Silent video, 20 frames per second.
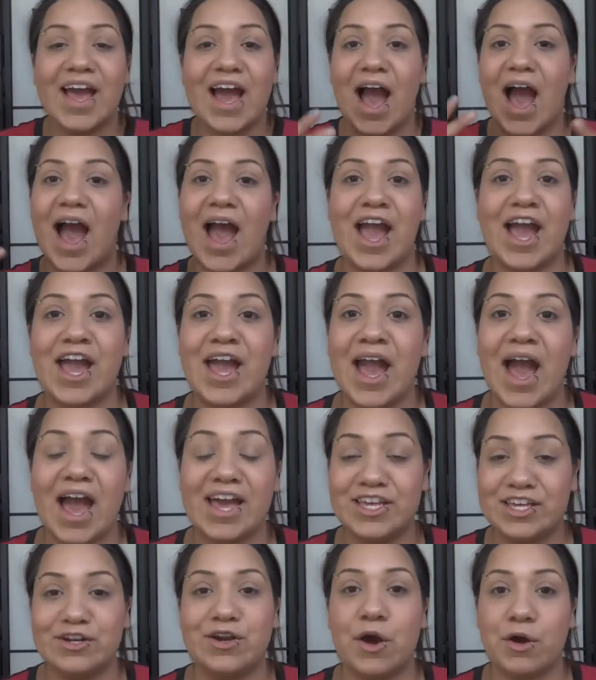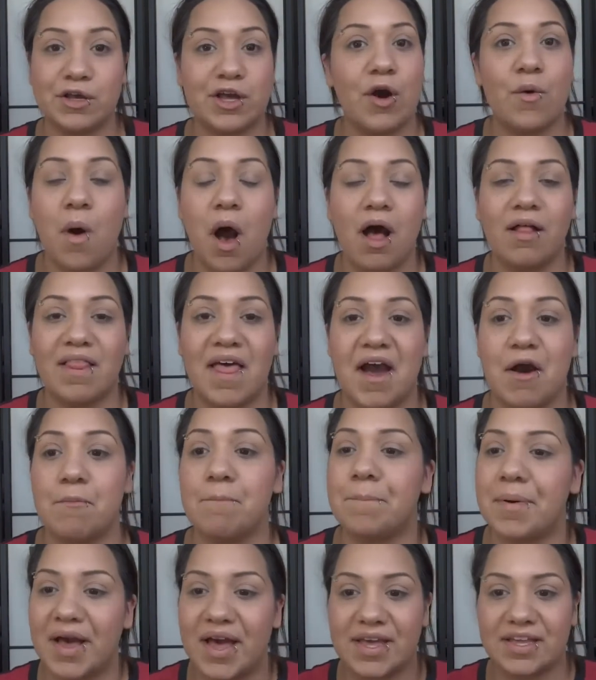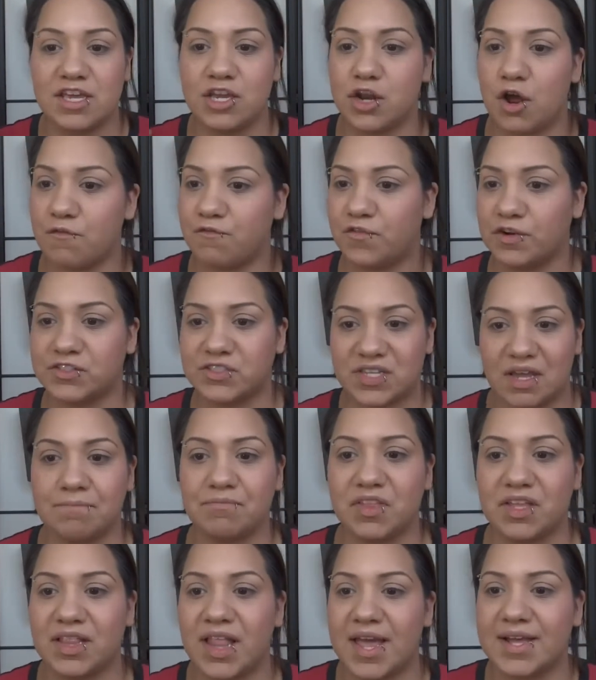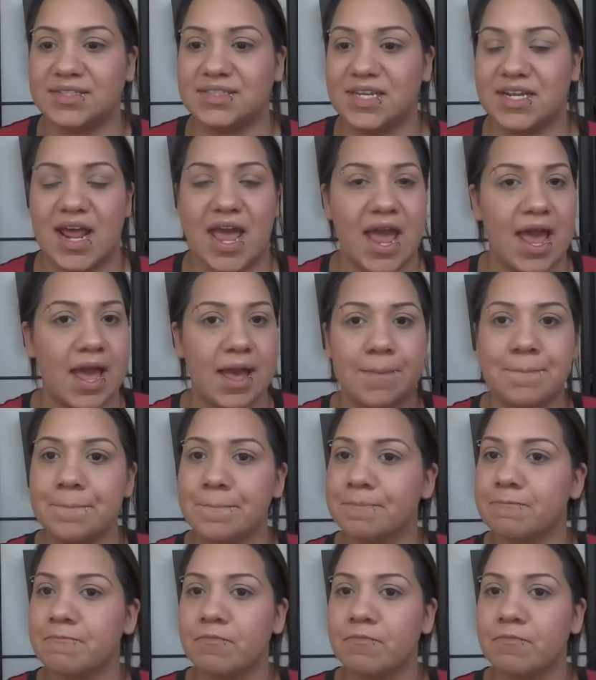I, you know, go all out. But, you know, for something like today,